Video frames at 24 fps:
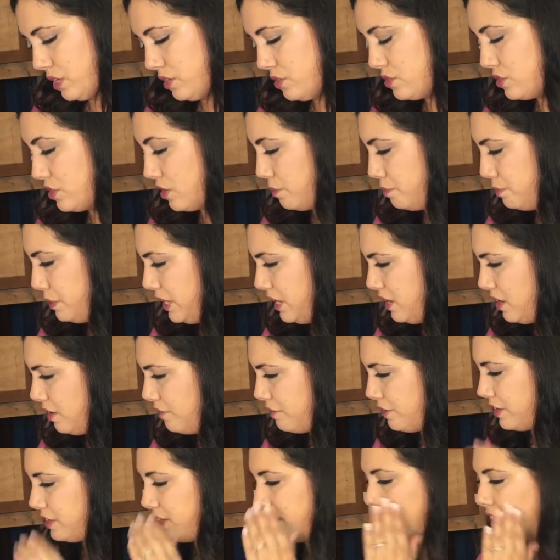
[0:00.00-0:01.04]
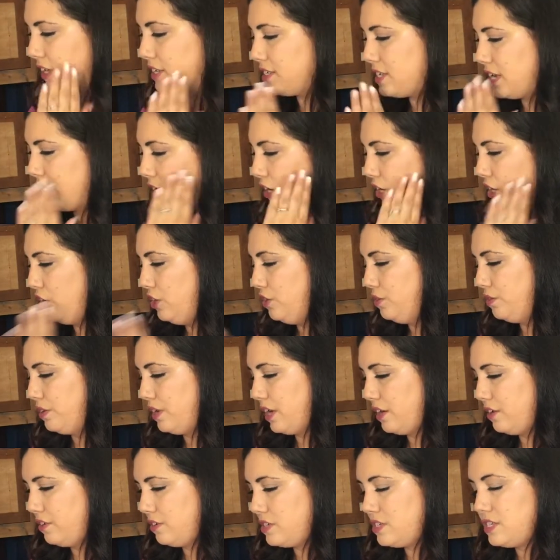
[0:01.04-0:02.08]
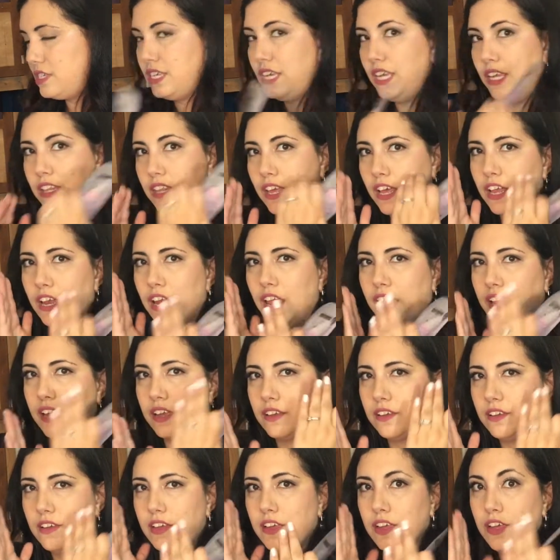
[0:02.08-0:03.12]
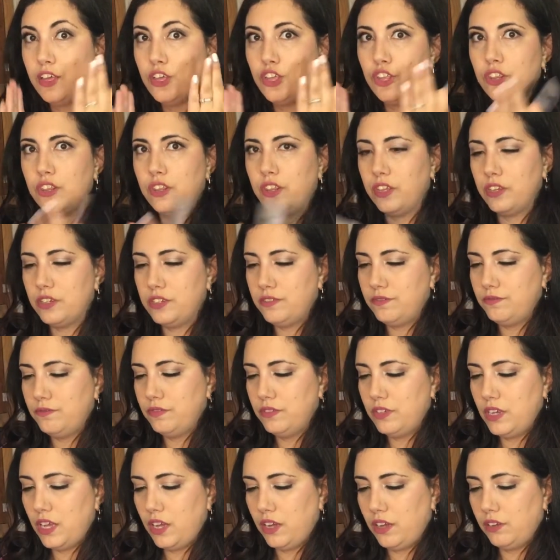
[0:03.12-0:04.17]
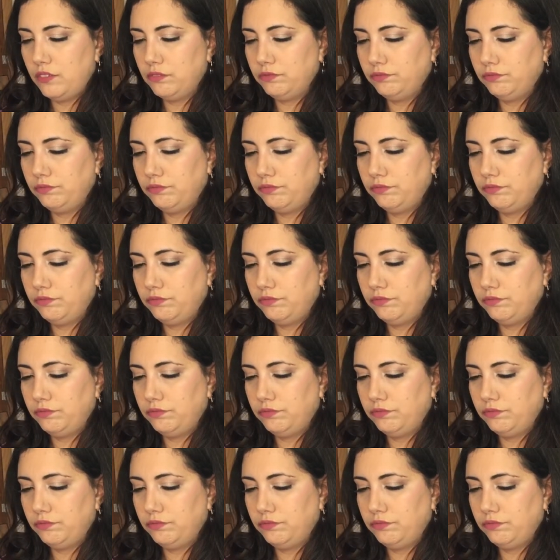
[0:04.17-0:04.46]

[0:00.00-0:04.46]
So peel-off, I think is like, you kind of see the, like, the um,